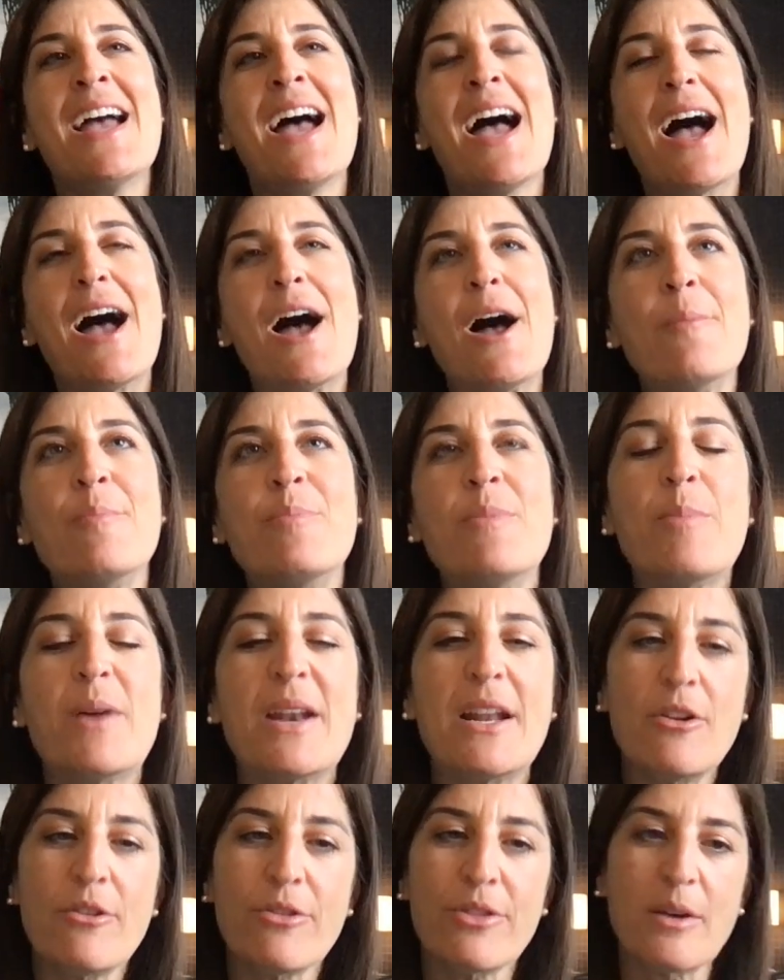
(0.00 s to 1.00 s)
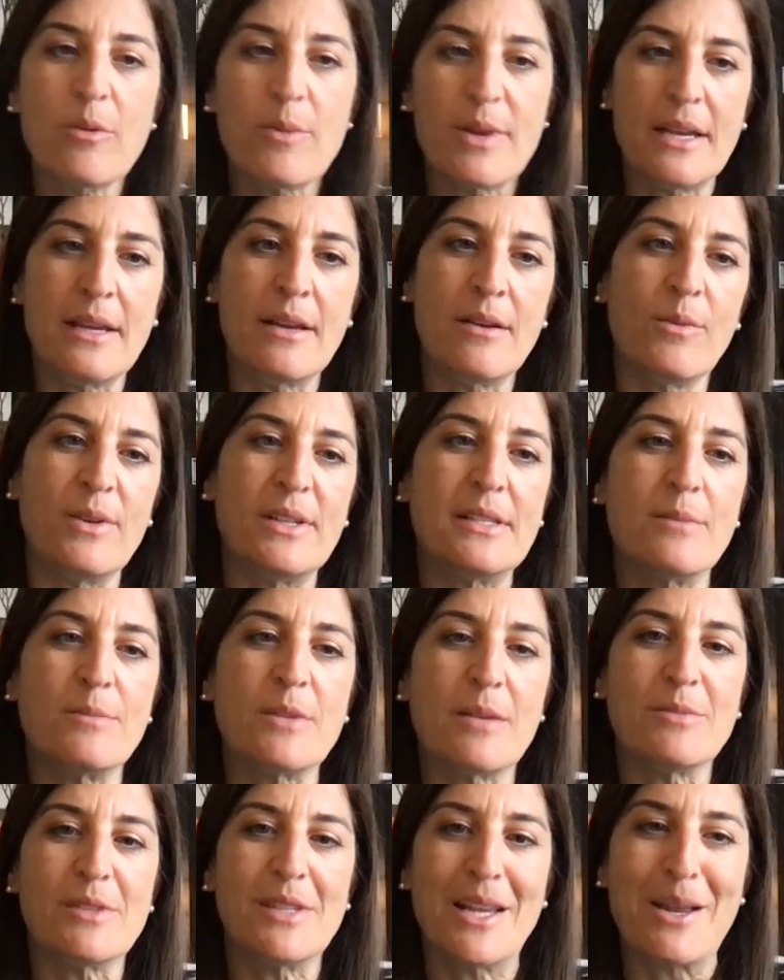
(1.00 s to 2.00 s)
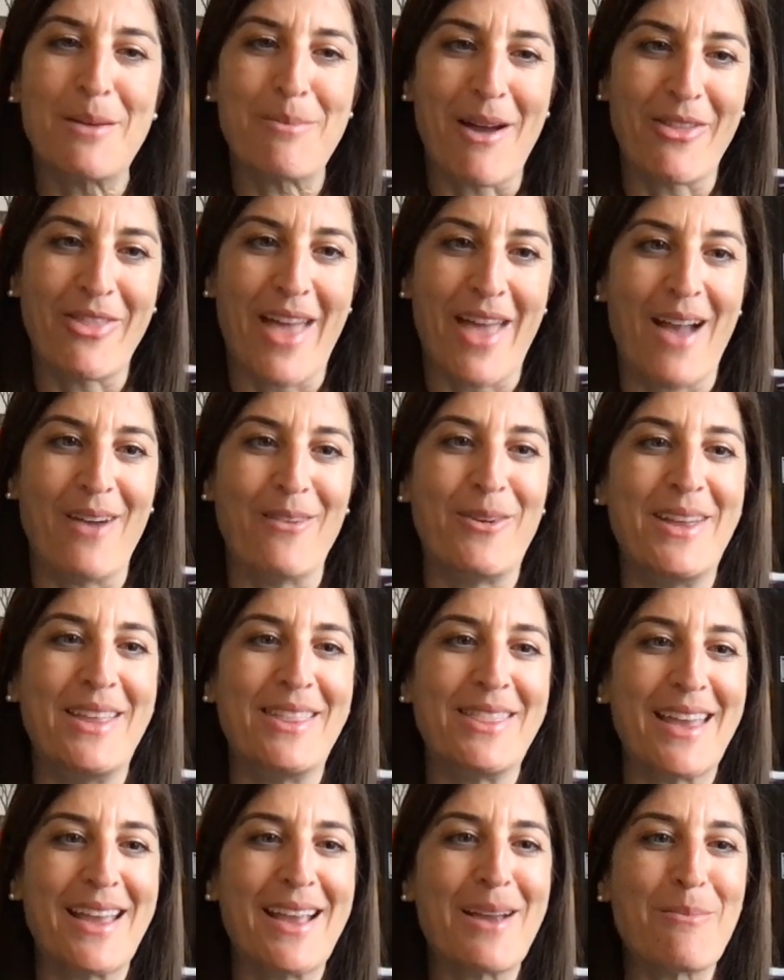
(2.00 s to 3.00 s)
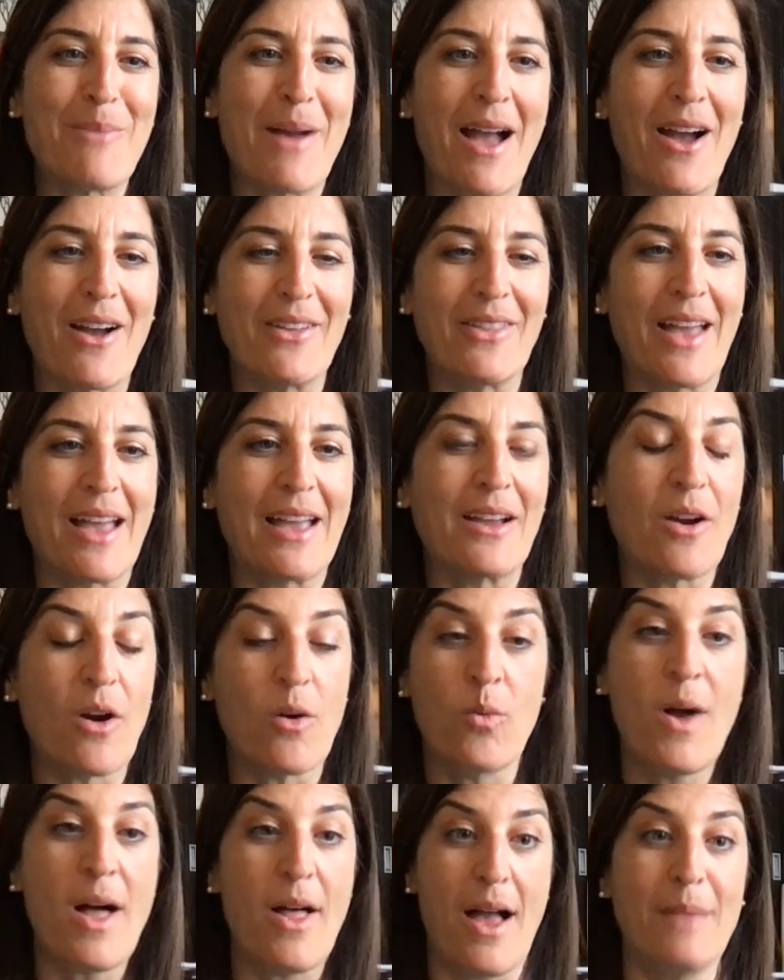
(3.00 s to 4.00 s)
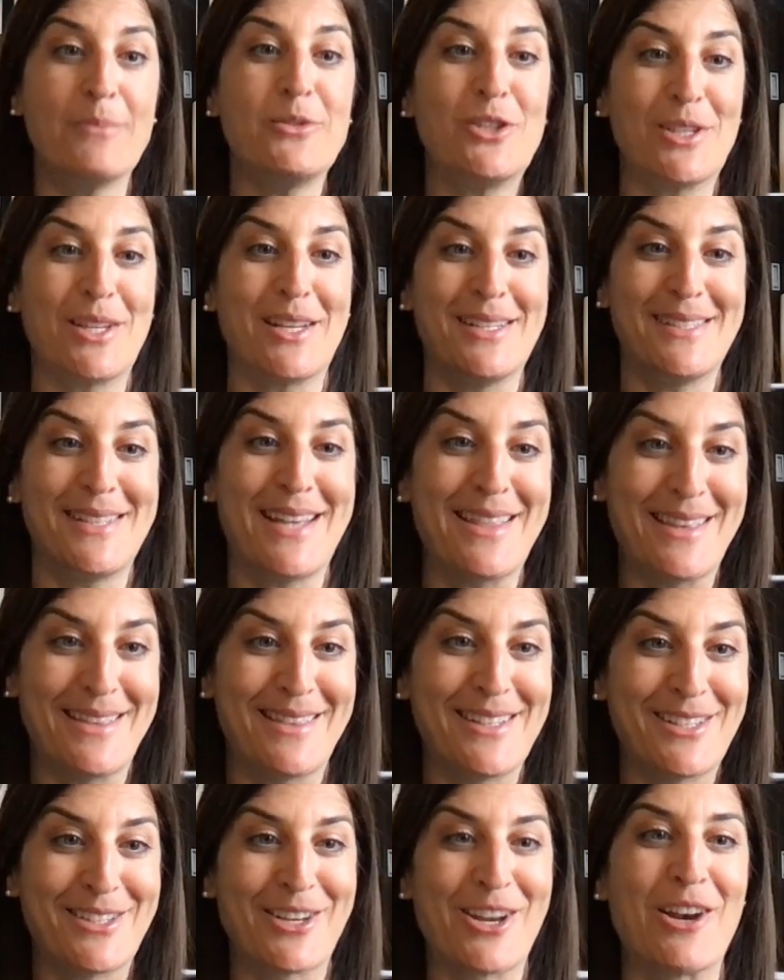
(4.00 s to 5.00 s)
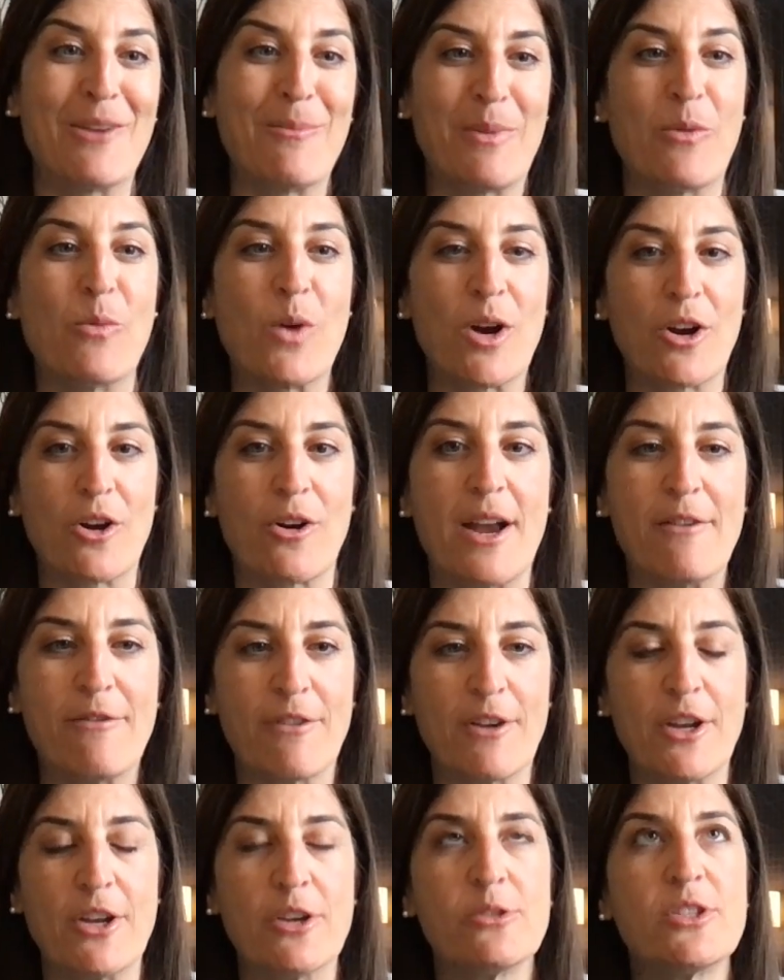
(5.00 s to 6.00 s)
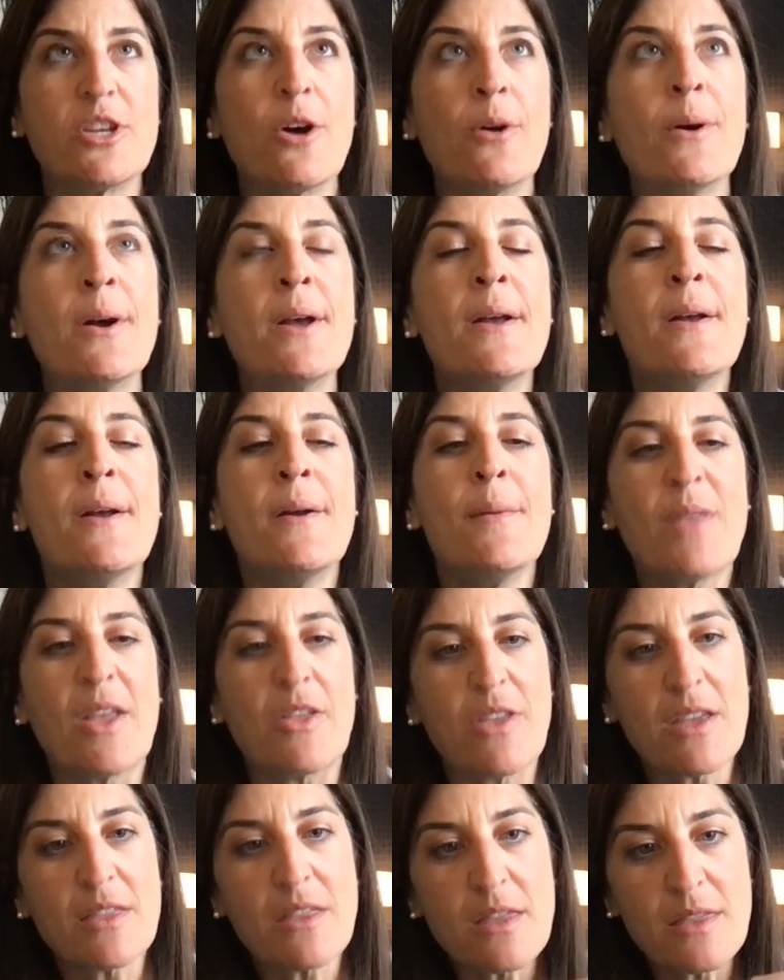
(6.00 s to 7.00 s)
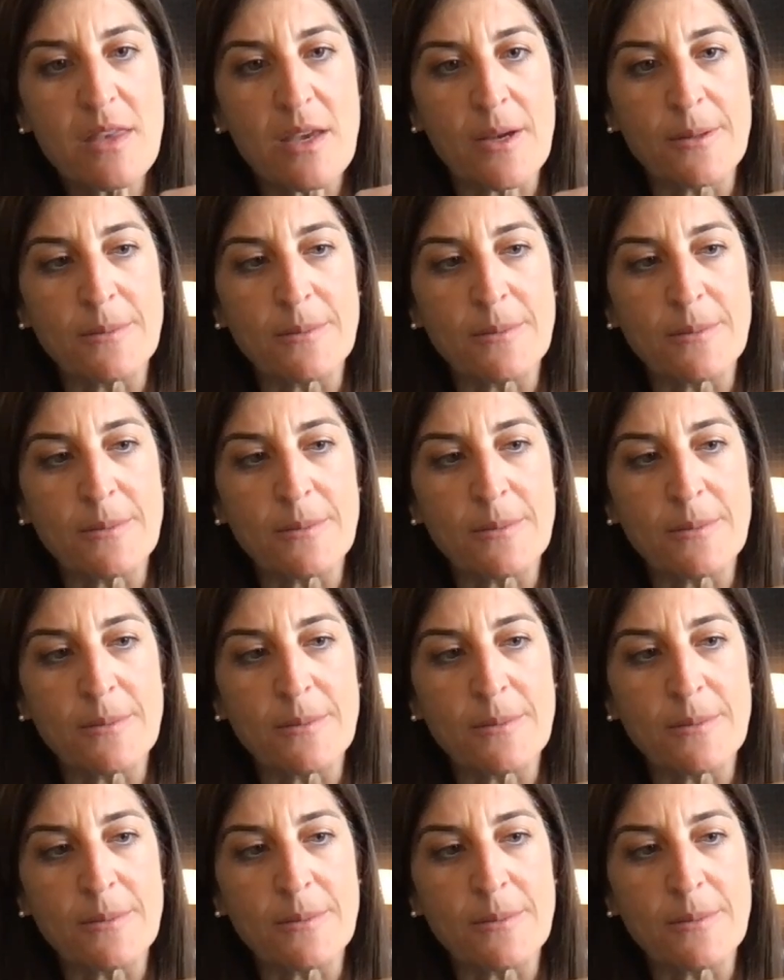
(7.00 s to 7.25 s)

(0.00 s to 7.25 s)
But I don't think we sometimes think about that. We think about like, well, I'm just going to say that this is going to work great for you. So I think that